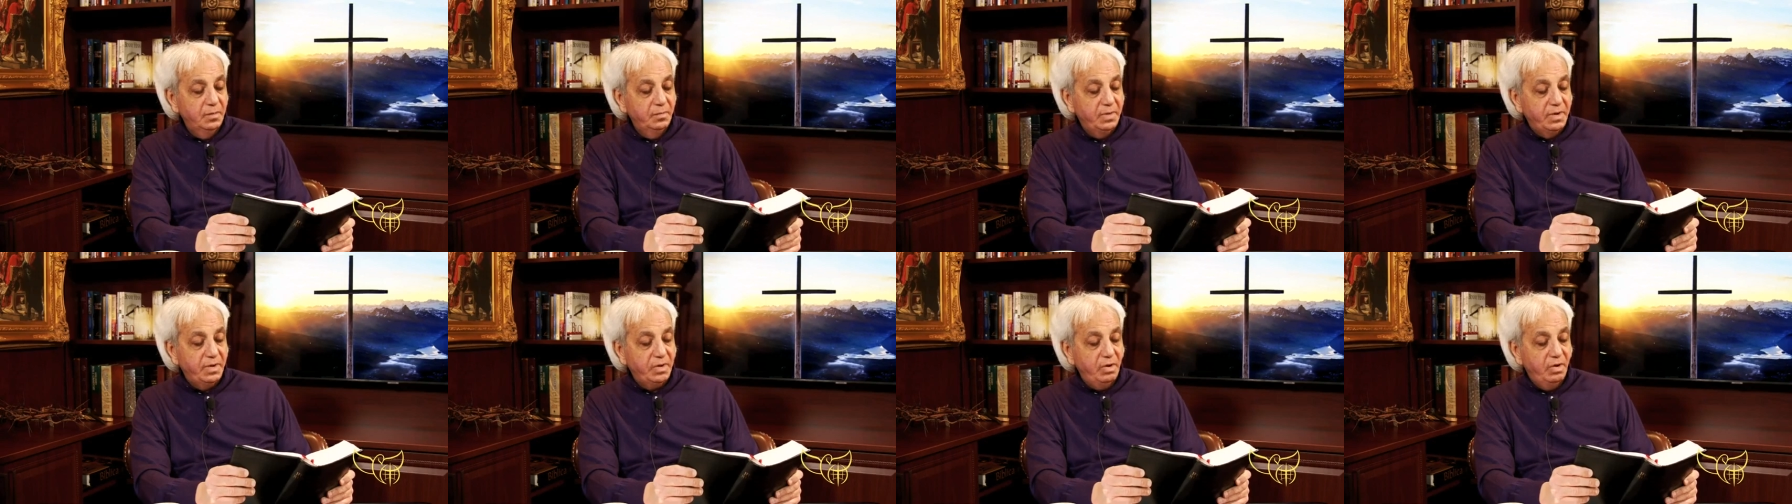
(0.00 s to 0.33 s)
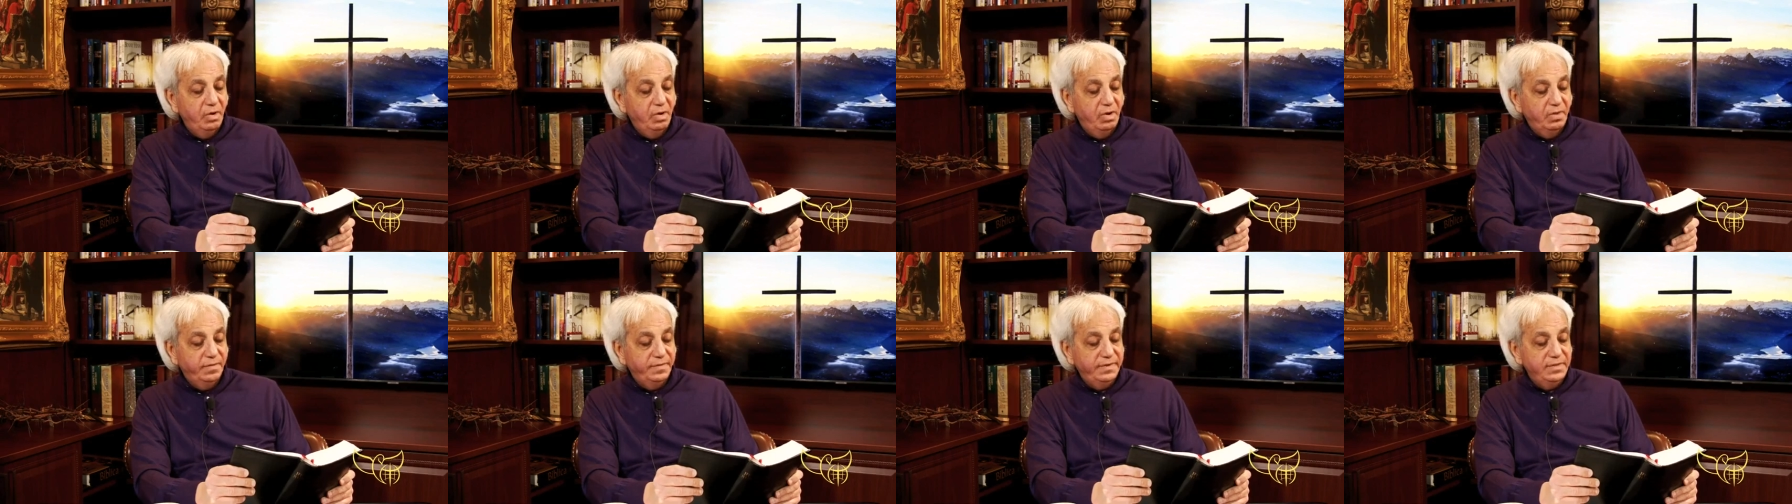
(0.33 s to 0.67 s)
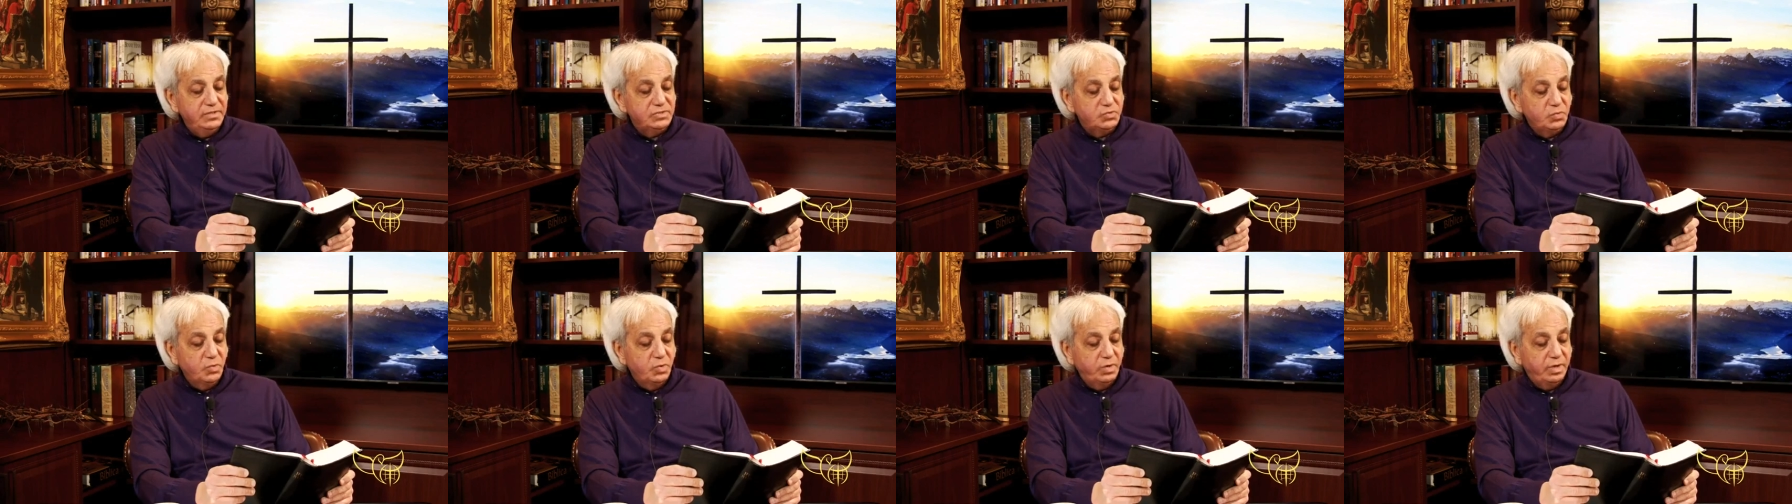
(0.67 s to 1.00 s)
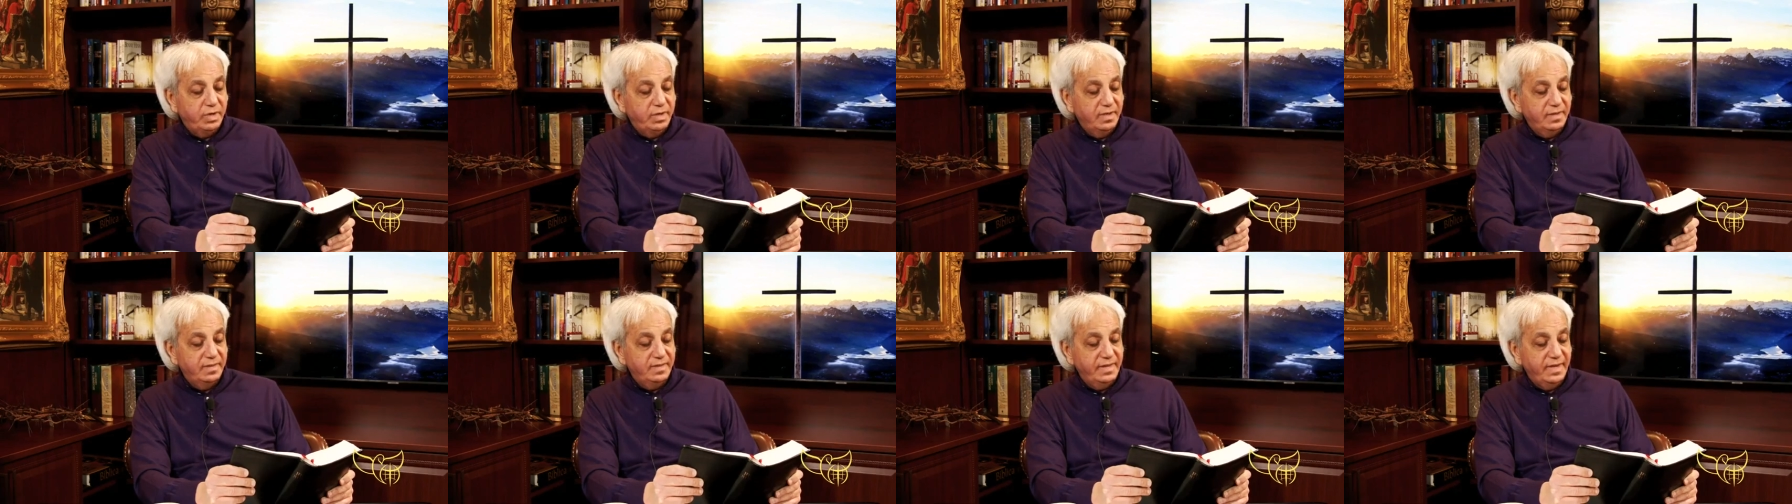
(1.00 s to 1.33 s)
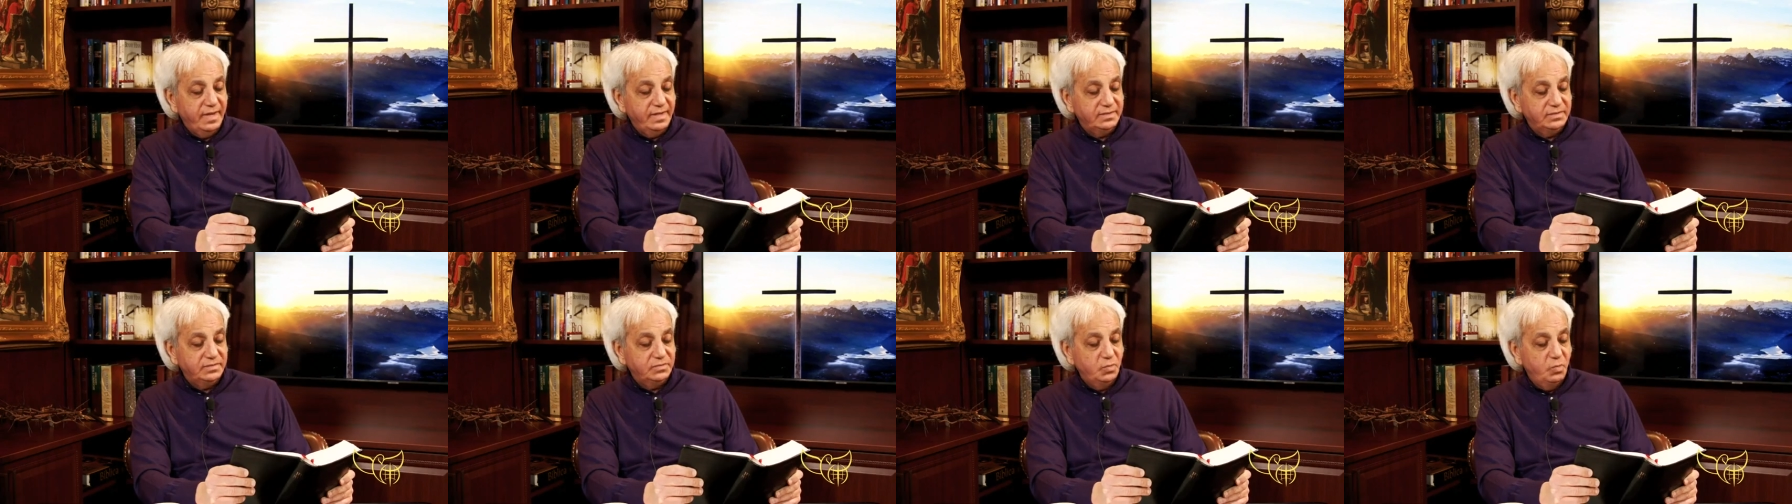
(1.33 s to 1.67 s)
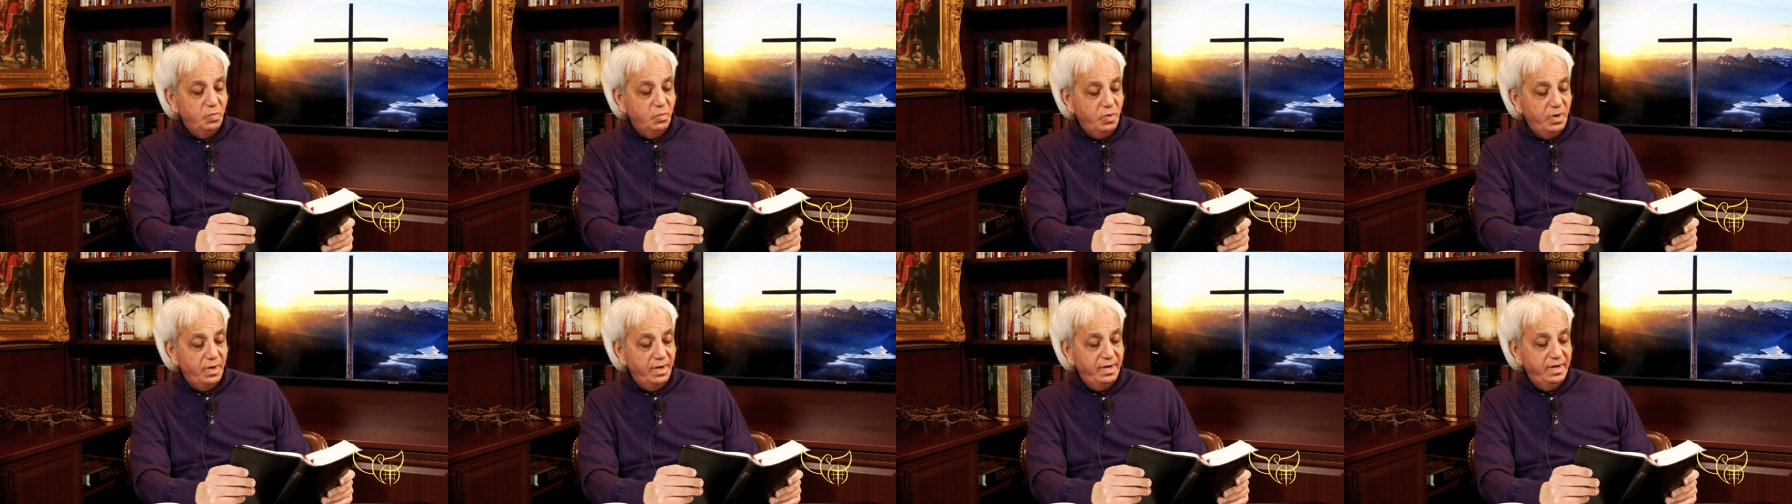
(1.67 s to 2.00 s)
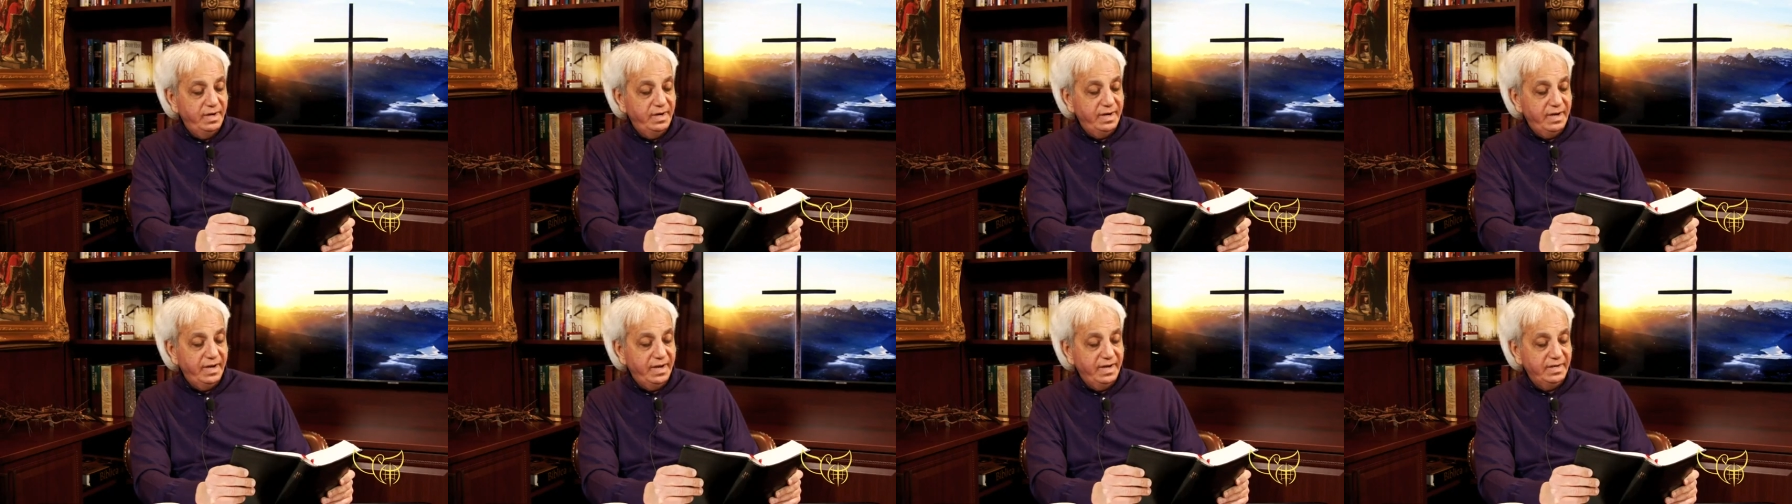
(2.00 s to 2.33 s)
But all these work at that one